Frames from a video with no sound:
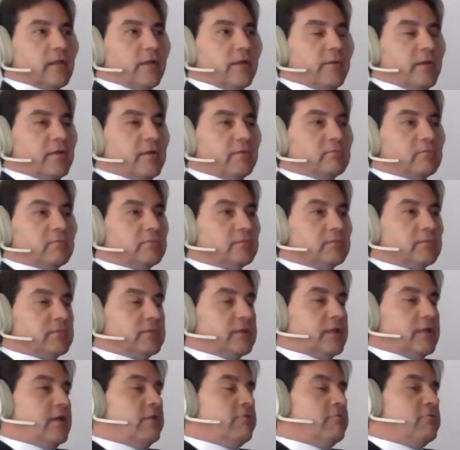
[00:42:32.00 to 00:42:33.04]
I mean,
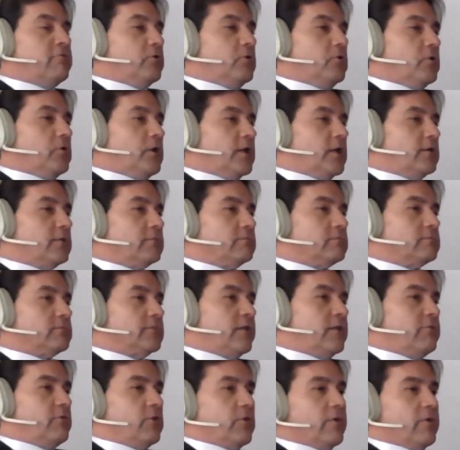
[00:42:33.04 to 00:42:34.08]
if
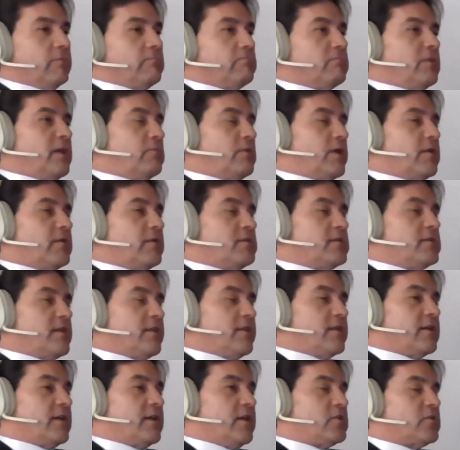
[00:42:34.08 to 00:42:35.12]
you're in one of these
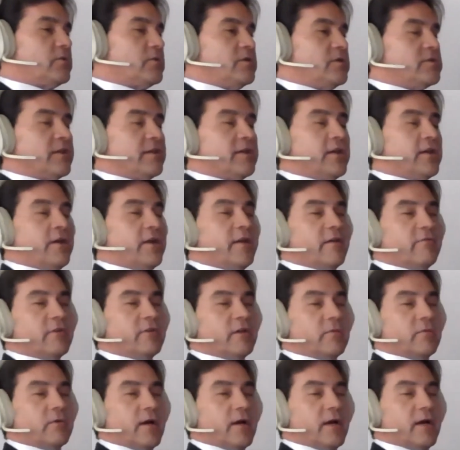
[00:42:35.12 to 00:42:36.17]
other countries that don't have
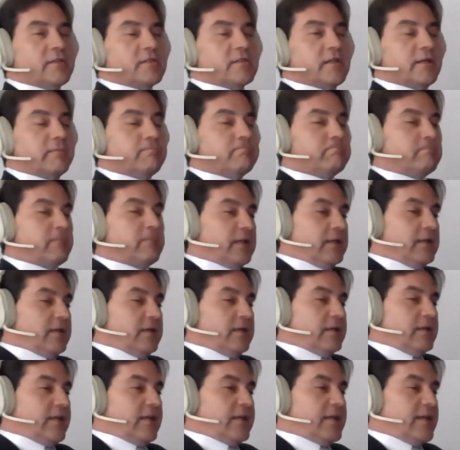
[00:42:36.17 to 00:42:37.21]
any rights,
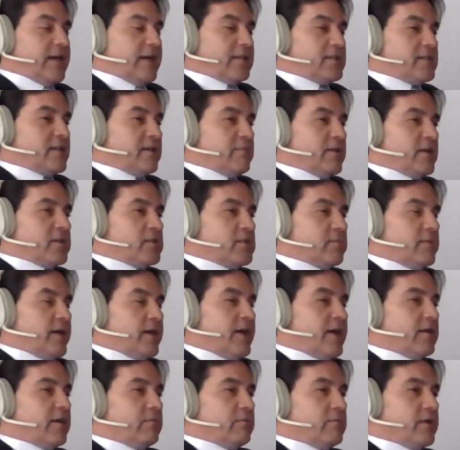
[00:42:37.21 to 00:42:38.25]
I can't say much
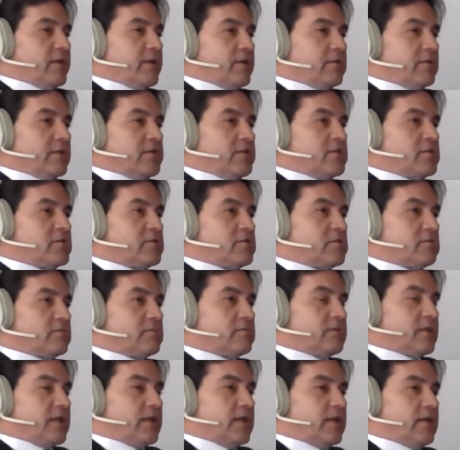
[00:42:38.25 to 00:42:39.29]
about it, but at least
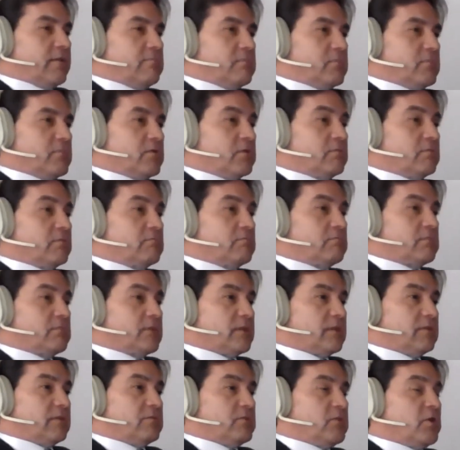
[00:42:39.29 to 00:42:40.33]

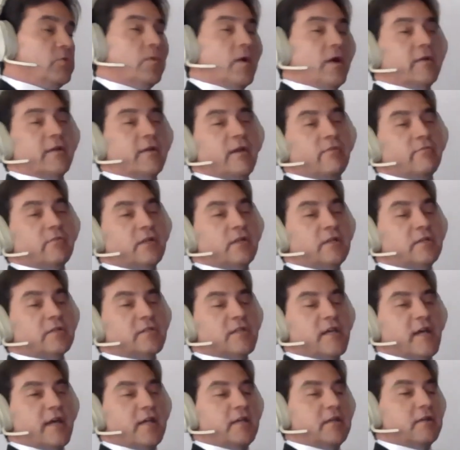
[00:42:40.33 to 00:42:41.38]
you won't have any
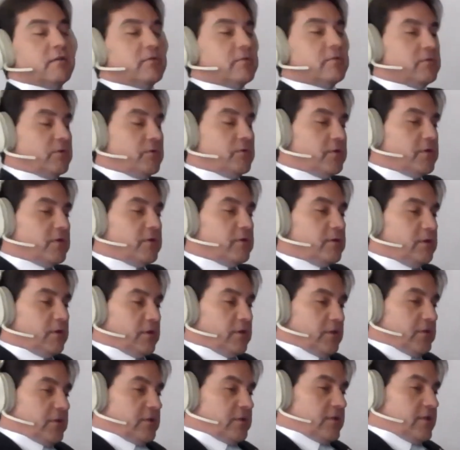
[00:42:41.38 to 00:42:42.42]
say on
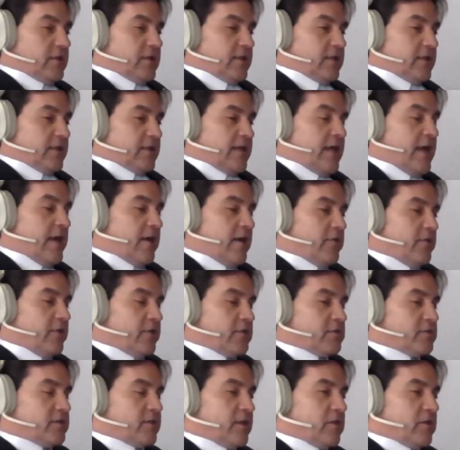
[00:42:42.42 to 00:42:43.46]
how
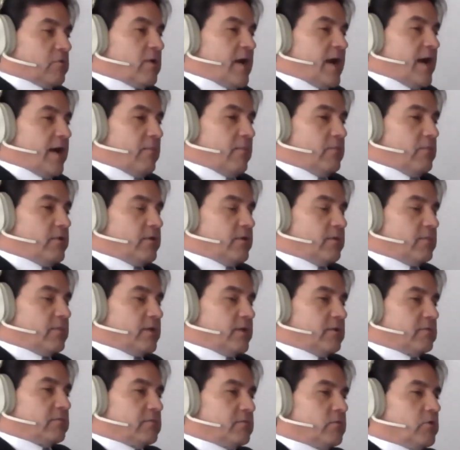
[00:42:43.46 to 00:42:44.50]
things get grabbed. I
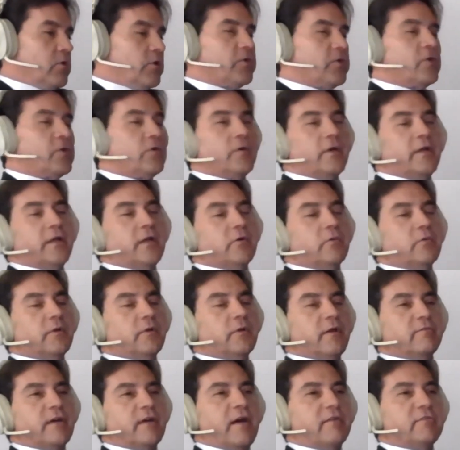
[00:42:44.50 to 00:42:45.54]
mean, North Korea will
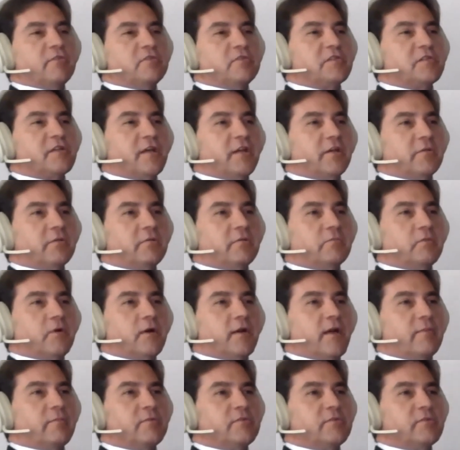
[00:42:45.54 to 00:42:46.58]
never have a say in
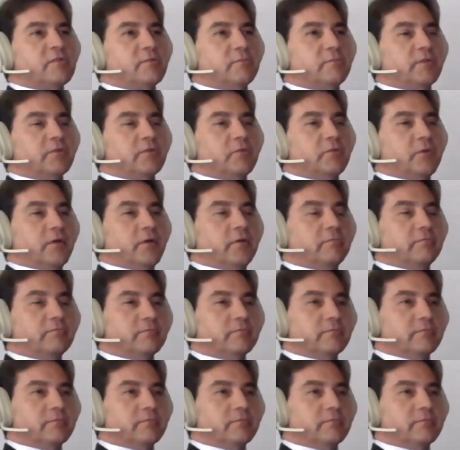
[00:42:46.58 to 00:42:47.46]
what happens to Bitcoin.